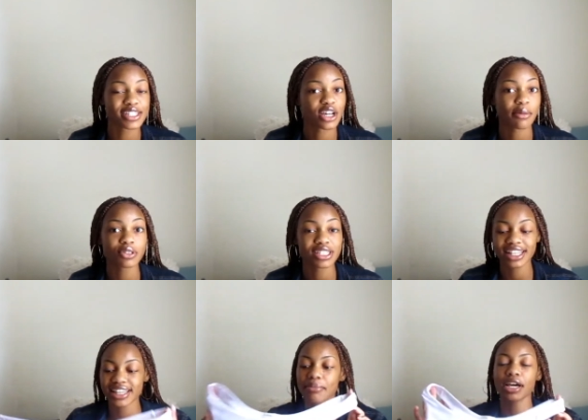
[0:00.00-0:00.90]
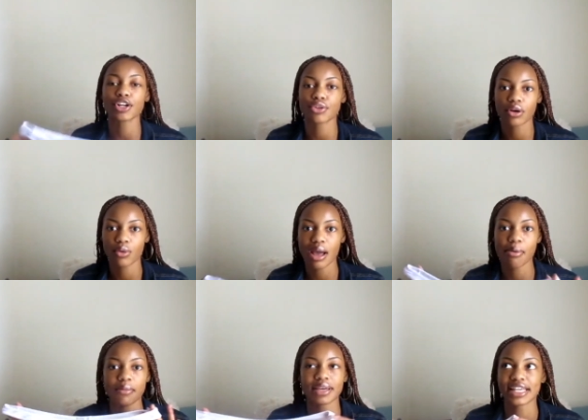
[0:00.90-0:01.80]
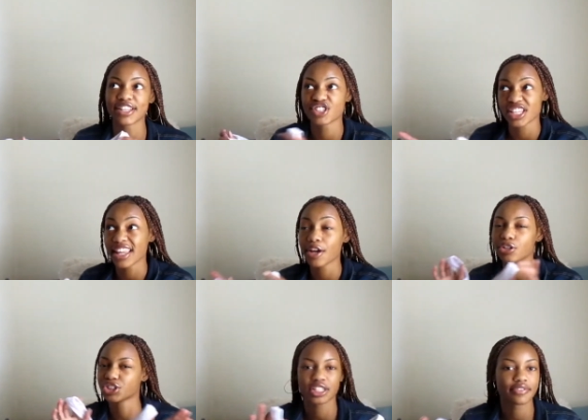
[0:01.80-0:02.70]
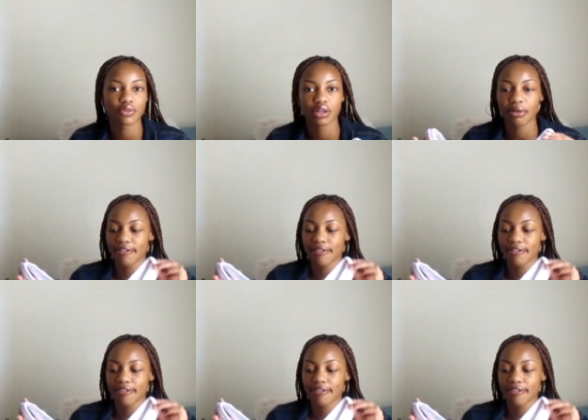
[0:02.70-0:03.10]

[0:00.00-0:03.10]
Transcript: So I'm most likely, I'm not going to throw it away. I'm probably going to either sell it or just give it to one of my